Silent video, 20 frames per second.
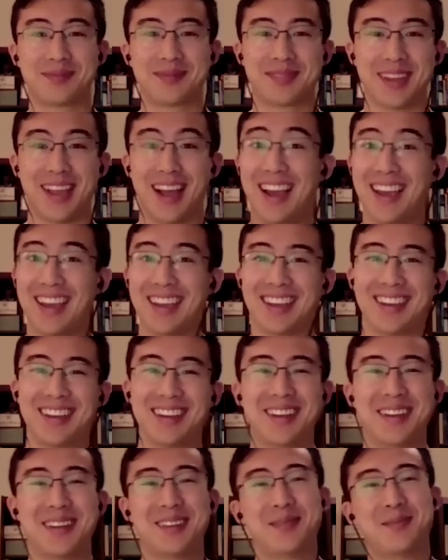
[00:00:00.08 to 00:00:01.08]
Hi,
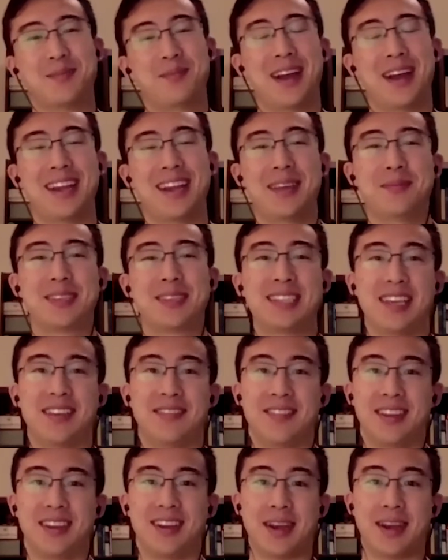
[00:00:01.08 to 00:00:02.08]
my name is
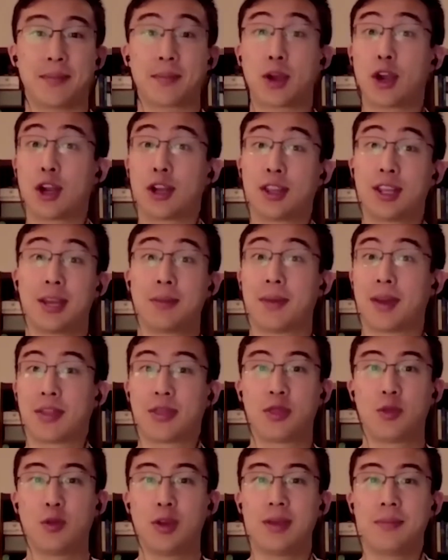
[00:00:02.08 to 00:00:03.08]
David, and I'm currently in my
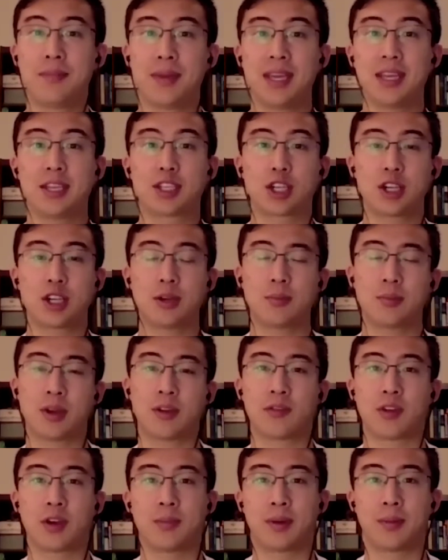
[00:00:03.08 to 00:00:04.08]
3B term of
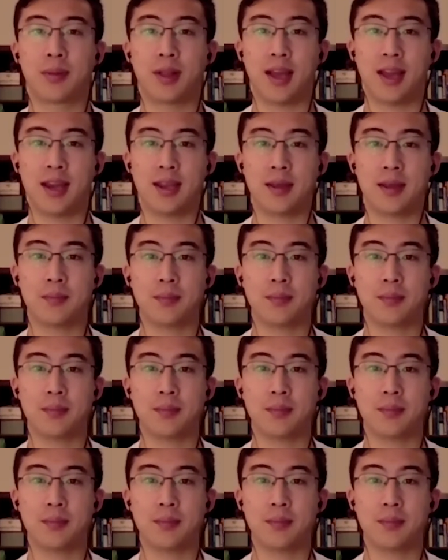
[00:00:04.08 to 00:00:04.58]
urban planning,